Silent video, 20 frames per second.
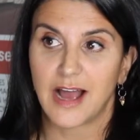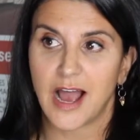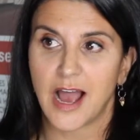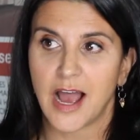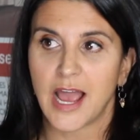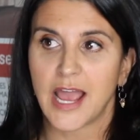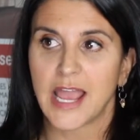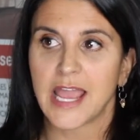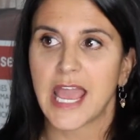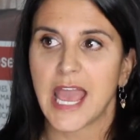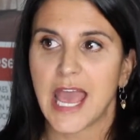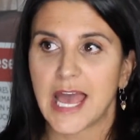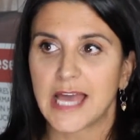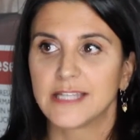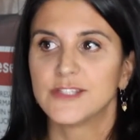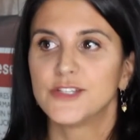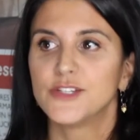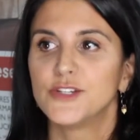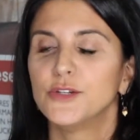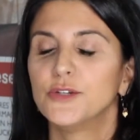I
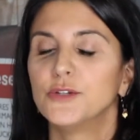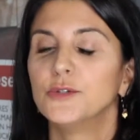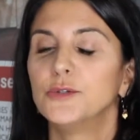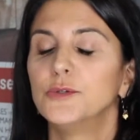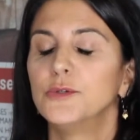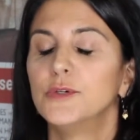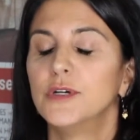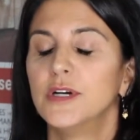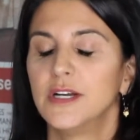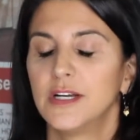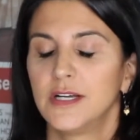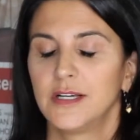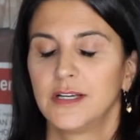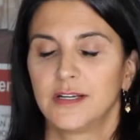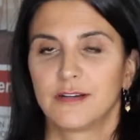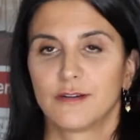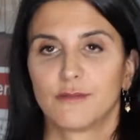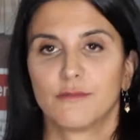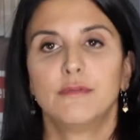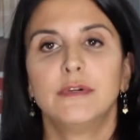had to
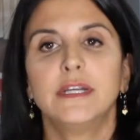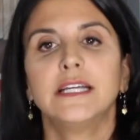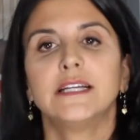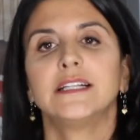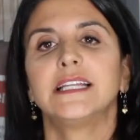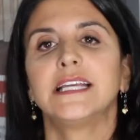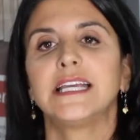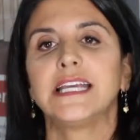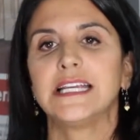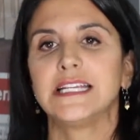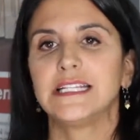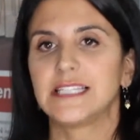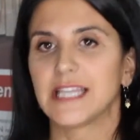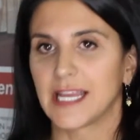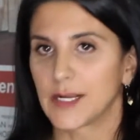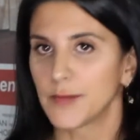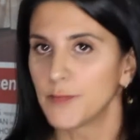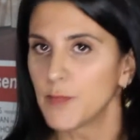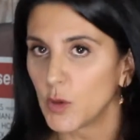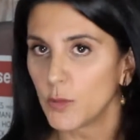really
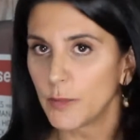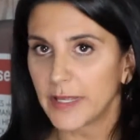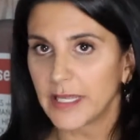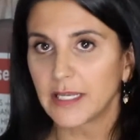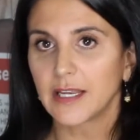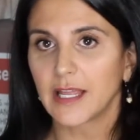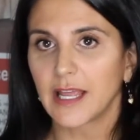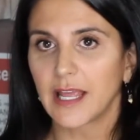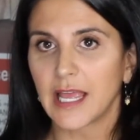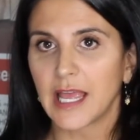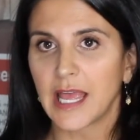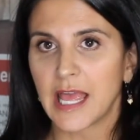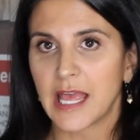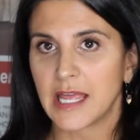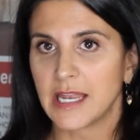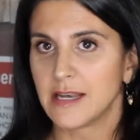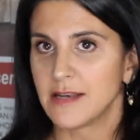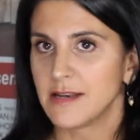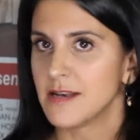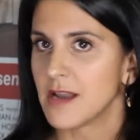take a moment
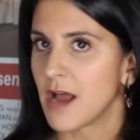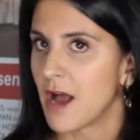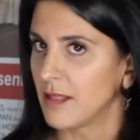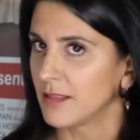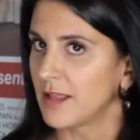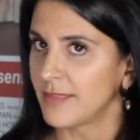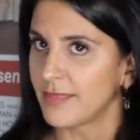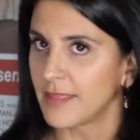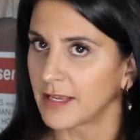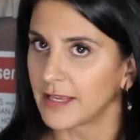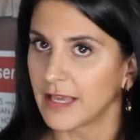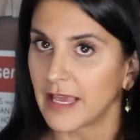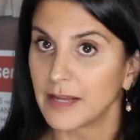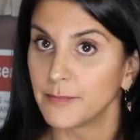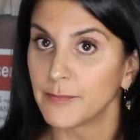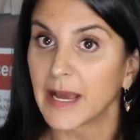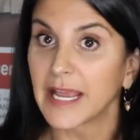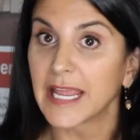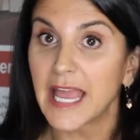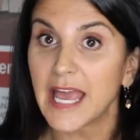and not let that get
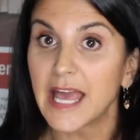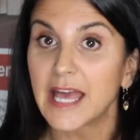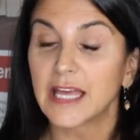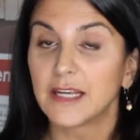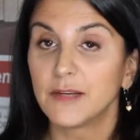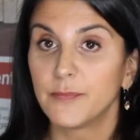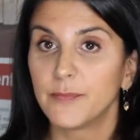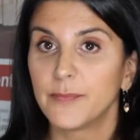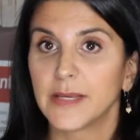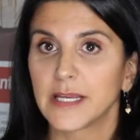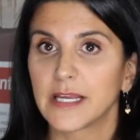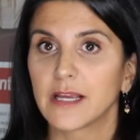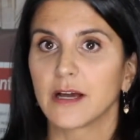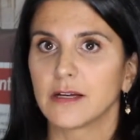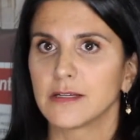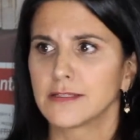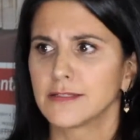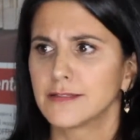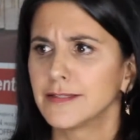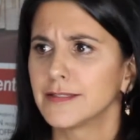in my head
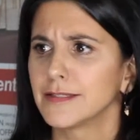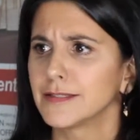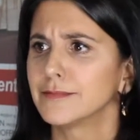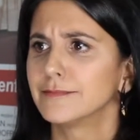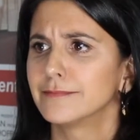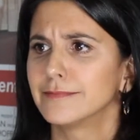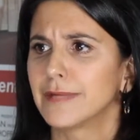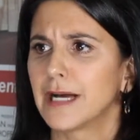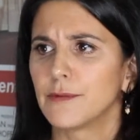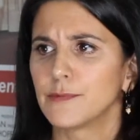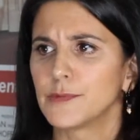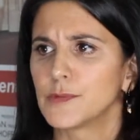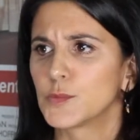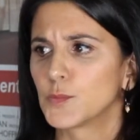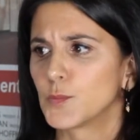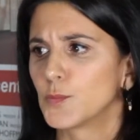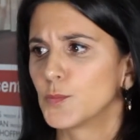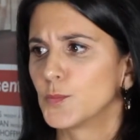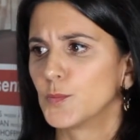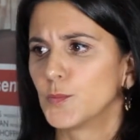because, you know, I was
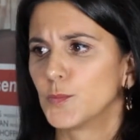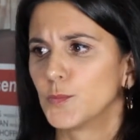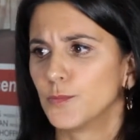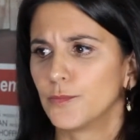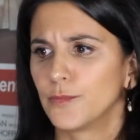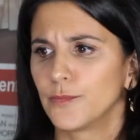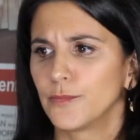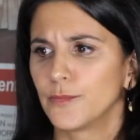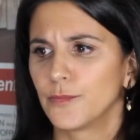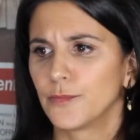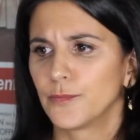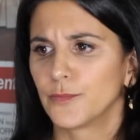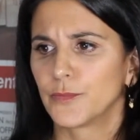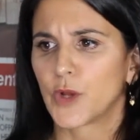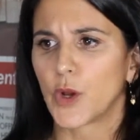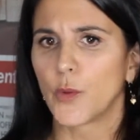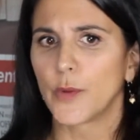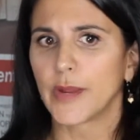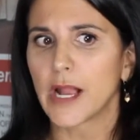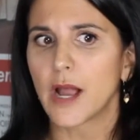
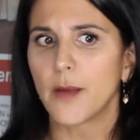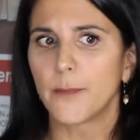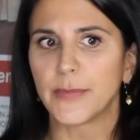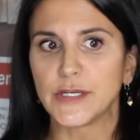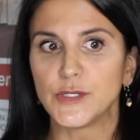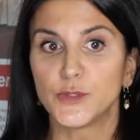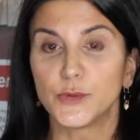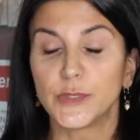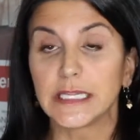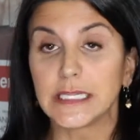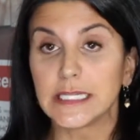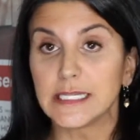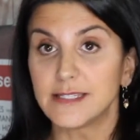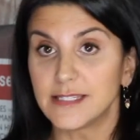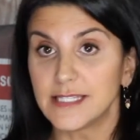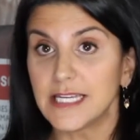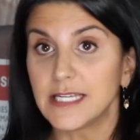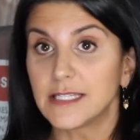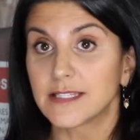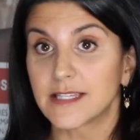going up and doing
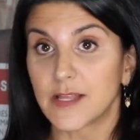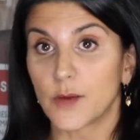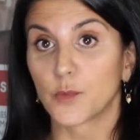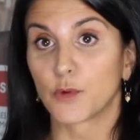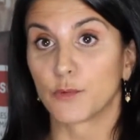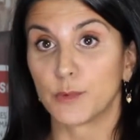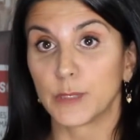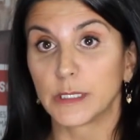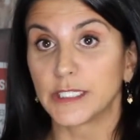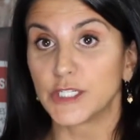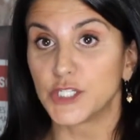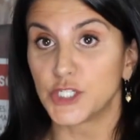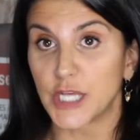these scenes that were really